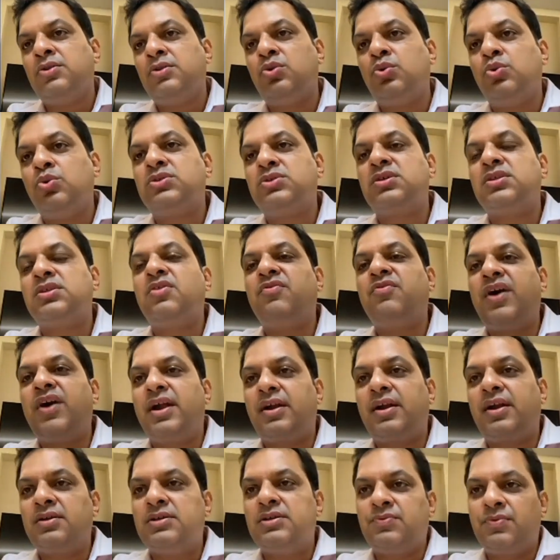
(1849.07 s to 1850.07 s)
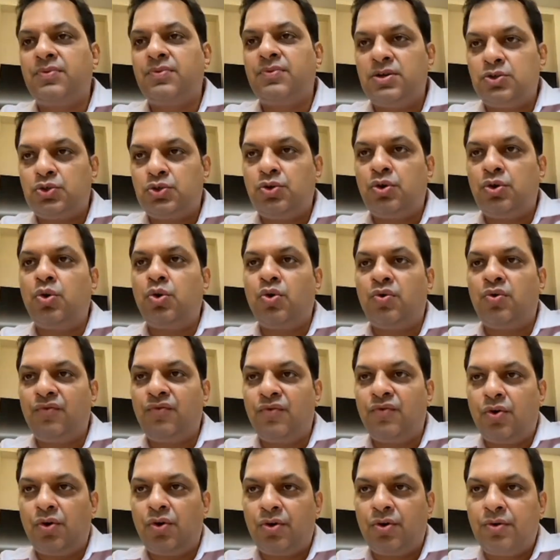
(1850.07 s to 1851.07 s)
Those are the factors one should look
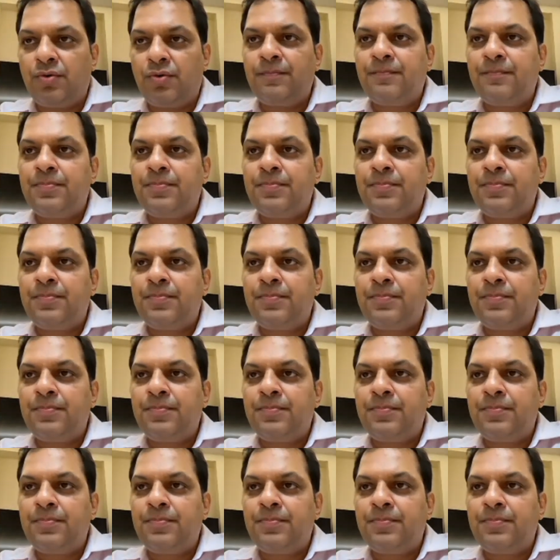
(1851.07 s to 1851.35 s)
for